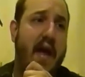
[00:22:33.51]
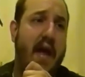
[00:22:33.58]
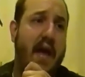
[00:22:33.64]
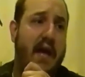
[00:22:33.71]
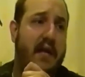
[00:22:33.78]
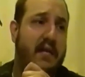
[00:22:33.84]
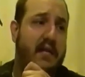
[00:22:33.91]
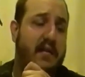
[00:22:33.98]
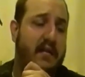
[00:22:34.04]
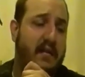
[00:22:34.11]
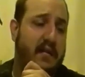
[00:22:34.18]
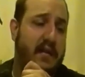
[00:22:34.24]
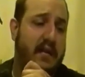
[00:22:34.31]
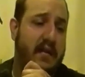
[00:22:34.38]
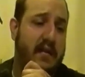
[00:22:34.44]
and
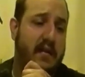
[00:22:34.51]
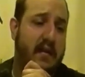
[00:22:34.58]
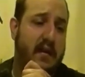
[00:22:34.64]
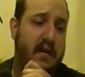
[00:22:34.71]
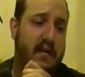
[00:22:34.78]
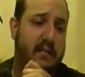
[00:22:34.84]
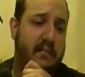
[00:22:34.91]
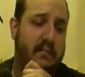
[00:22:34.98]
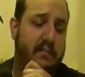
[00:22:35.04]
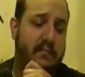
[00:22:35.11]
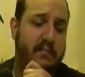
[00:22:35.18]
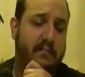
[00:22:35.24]
it uh,